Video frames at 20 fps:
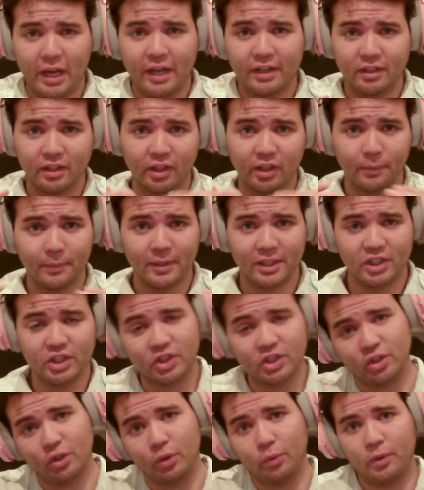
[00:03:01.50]
a little bit
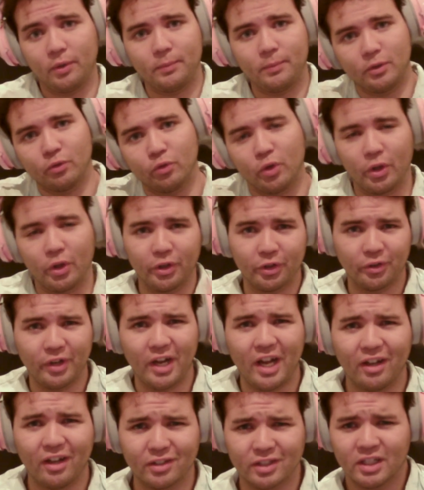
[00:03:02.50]
just so it wouldn't be rolling
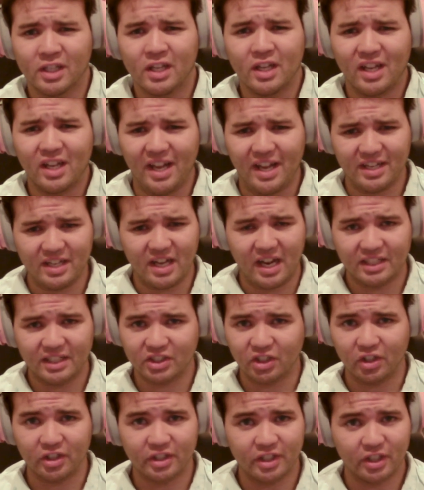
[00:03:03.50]
around, and I
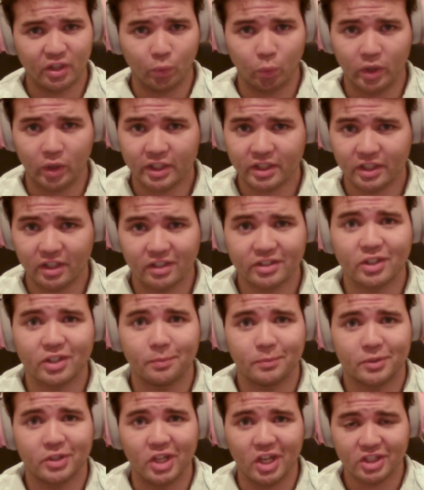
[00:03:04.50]
started working on
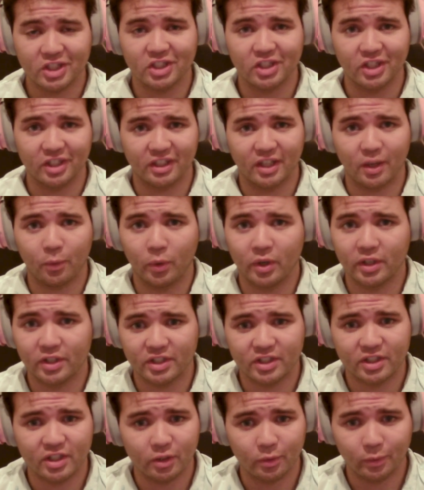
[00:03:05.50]
some sessioning. I wanted to
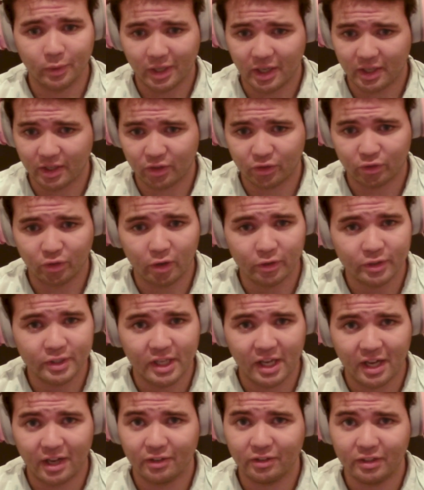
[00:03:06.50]
see what I could throw
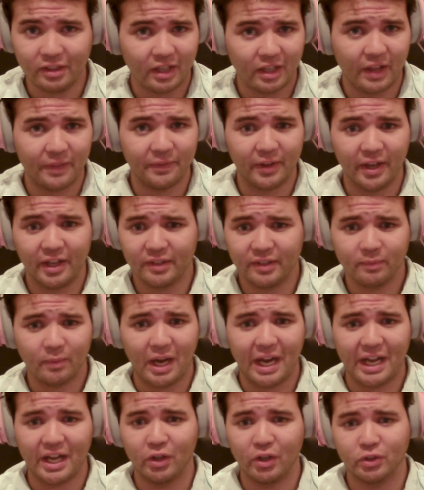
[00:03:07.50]
down, and then
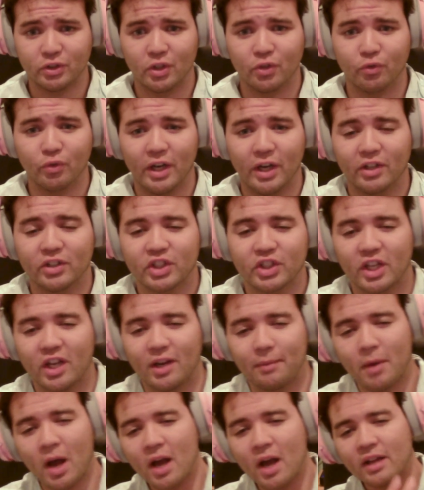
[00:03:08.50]
I hosted Rail
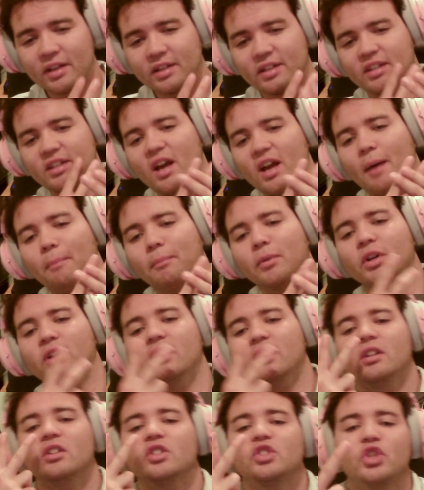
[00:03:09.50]
Jam
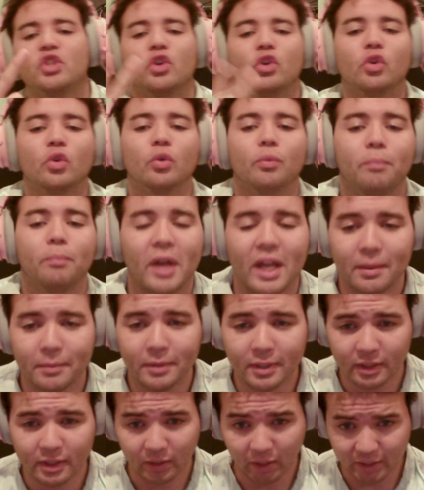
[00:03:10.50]
number 2,
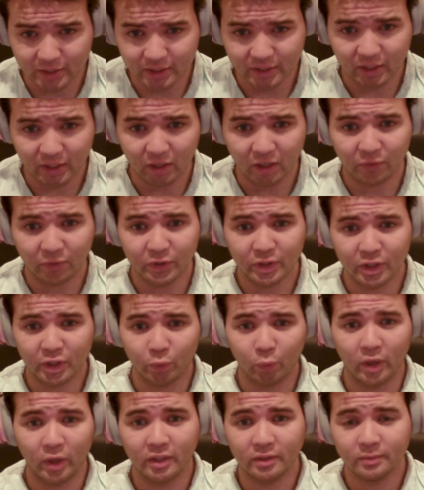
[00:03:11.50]
baby. Let's see how everything went.